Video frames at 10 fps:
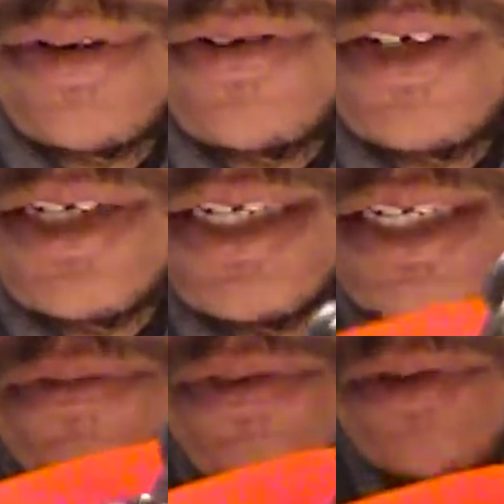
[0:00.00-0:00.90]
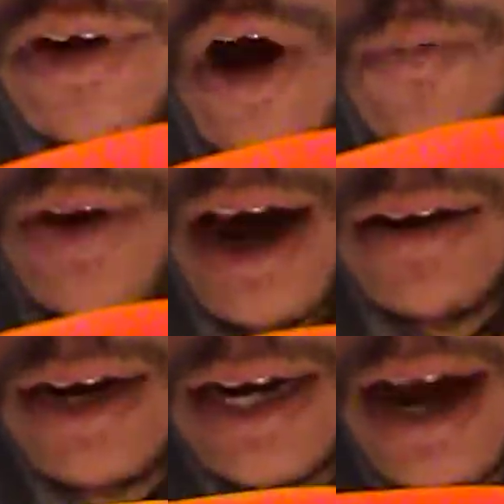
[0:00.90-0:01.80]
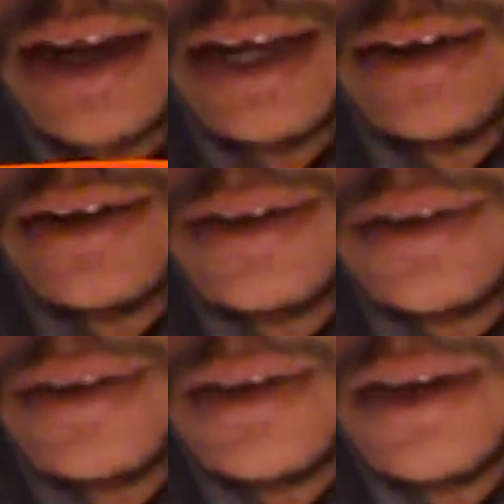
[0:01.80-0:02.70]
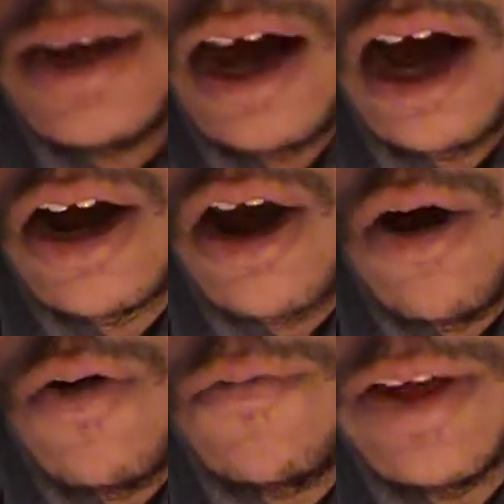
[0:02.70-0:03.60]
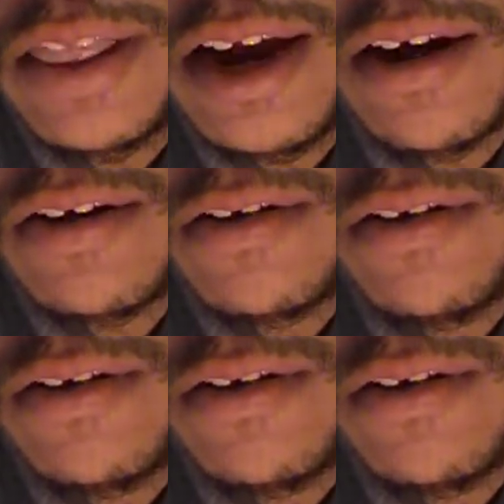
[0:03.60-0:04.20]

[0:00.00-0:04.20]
and you see he's even coped out and got a a cove in there